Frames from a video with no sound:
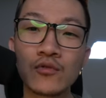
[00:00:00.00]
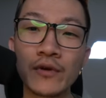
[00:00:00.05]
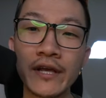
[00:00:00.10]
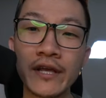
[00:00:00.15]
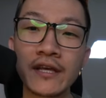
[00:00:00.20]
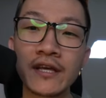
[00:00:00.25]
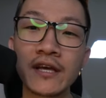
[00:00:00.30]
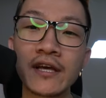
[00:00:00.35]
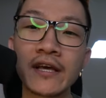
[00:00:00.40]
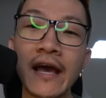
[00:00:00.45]

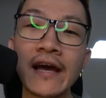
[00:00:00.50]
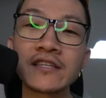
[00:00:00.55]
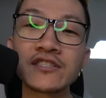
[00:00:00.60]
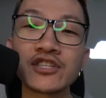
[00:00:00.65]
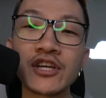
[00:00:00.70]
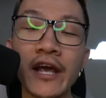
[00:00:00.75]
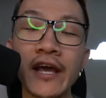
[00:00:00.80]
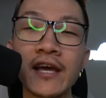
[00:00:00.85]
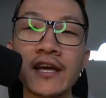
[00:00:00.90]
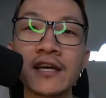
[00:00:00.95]
We
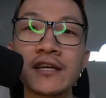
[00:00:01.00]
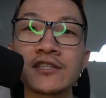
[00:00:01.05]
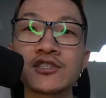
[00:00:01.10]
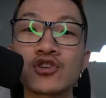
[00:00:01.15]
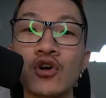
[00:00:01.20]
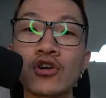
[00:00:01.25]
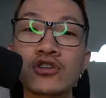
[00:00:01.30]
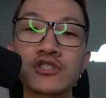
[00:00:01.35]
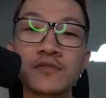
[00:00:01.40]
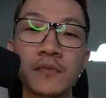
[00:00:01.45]
catch a
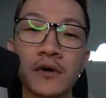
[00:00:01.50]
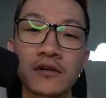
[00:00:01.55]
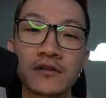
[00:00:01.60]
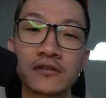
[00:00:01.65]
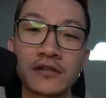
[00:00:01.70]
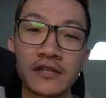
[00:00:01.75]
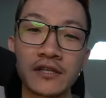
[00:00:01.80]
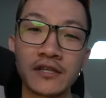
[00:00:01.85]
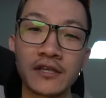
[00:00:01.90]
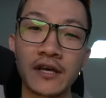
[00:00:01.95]
Charger Bug
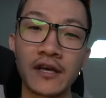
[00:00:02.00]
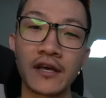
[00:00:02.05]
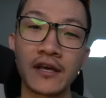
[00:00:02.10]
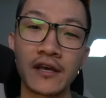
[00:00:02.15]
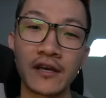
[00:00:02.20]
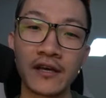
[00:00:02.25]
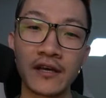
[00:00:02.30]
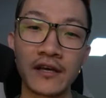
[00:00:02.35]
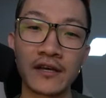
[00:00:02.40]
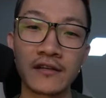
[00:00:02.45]
League
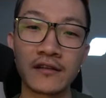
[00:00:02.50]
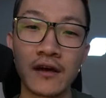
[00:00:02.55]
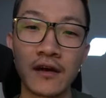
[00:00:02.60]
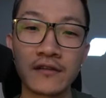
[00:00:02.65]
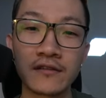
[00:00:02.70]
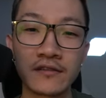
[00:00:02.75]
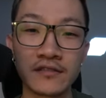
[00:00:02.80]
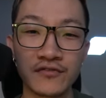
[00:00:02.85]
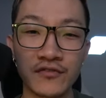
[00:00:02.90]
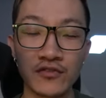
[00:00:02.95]
in
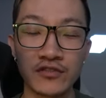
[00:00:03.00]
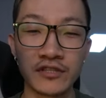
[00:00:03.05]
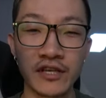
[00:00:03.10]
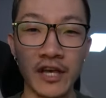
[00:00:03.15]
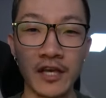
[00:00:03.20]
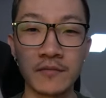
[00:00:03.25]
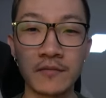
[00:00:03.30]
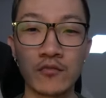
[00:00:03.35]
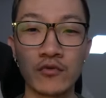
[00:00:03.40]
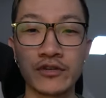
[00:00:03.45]
this first
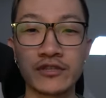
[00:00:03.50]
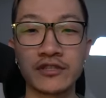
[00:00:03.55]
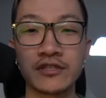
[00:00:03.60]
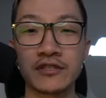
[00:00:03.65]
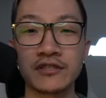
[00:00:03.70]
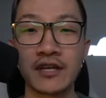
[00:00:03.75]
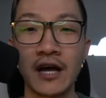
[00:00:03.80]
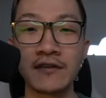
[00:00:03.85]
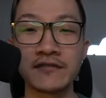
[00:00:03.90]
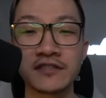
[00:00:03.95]
game, which
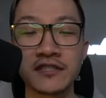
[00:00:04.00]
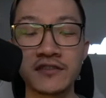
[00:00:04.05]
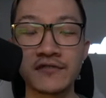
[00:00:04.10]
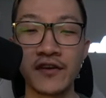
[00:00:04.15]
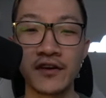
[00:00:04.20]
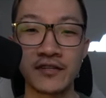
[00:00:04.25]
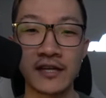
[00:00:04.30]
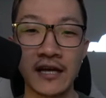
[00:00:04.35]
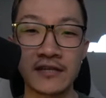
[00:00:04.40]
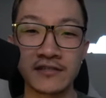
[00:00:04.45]
is obviously
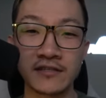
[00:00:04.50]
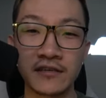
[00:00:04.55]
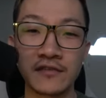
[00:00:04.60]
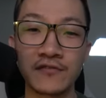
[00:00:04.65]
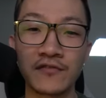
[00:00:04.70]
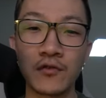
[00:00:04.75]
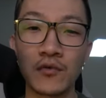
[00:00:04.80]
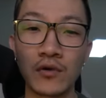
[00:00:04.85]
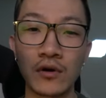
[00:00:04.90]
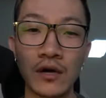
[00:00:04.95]
fantastic
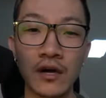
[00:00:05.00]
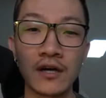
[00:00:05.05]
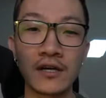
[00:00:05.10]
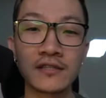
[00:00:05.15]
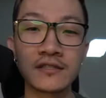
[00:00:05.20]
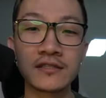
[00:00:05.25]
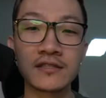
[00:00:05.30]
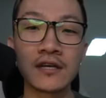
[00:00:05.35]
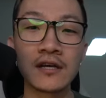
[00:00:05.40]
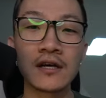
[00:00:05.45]
for
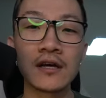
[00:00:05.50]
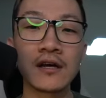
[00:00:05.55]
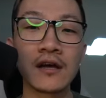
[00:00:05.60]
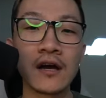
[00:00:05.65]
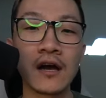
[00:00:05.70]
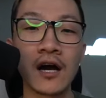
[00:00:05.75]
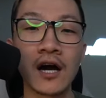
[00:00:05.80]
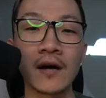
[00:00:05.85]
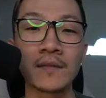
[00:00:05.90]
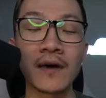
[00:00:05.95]
us.
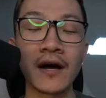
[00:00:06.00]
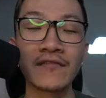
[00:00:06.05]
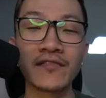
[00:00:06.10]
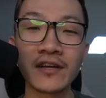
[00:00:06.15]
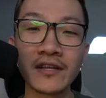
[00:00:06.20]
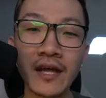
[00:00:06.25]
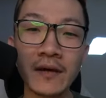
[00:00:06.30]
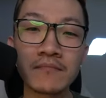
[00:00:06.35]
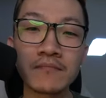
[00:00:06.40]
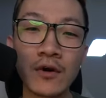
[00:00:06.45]
I
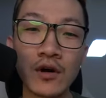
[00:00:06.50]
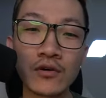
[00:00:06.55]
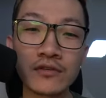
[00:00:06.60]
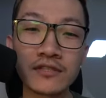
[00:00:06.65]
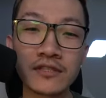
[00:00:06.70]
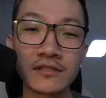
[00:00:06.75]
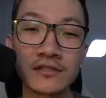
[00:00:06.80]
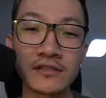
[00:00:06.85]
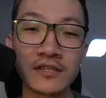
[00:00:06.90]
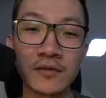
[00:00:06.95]
find that
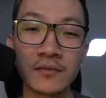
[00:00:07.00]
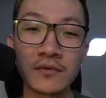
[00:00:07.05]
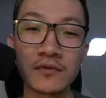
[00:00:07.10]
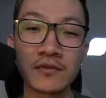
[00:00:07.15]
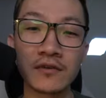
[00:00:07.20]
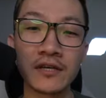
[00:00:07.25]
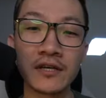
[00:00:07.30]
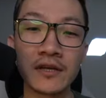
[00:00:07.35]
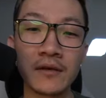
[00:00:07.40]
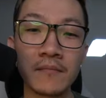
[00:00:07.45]
most
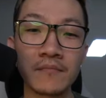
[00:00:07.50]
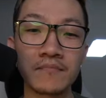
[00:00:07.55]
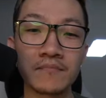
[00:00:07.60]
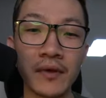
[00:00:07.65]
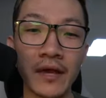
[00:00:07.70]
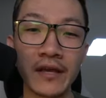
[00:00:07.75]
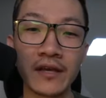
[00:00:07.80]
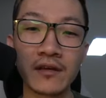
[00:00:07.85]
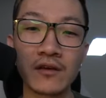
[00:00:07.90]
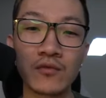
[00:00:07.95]
typically
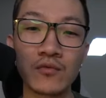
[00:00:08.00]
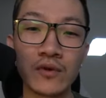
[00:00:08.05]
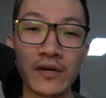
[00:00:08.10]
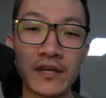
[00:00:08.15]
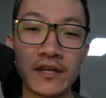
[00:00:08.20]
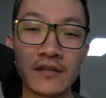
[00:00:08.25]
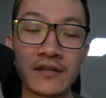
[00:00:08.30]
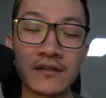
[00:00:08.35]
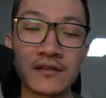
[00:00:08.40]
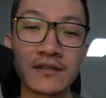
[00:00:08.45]
bait
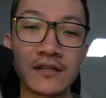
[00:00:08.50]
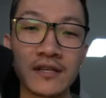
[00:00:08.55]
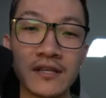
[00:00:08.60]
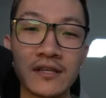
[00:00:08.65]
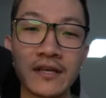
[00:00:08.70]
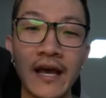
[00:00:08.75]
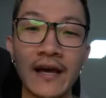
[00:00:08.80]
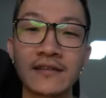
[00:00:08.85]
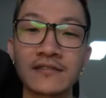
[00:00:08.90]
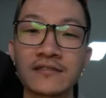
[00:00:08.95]
with
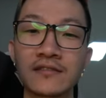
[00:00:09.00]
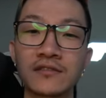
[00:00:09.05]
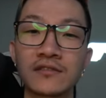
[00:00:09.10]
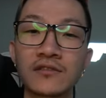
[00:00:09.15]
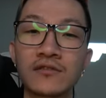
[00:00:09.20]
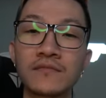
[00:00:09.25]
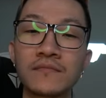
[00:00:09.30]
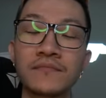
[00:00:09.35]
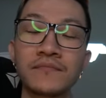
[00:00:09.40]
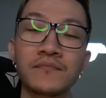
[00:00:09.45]
the
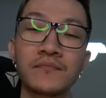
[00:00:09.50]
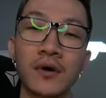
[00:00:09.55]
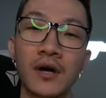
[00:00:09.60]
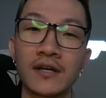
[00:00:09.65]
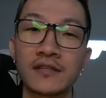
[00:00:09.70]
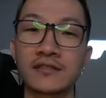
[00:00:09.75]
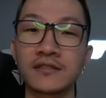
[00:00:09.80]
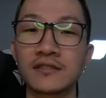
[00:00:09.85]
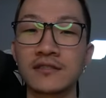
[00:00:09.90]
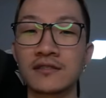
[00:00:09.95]
Excisor,
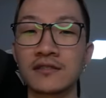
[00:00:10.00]
but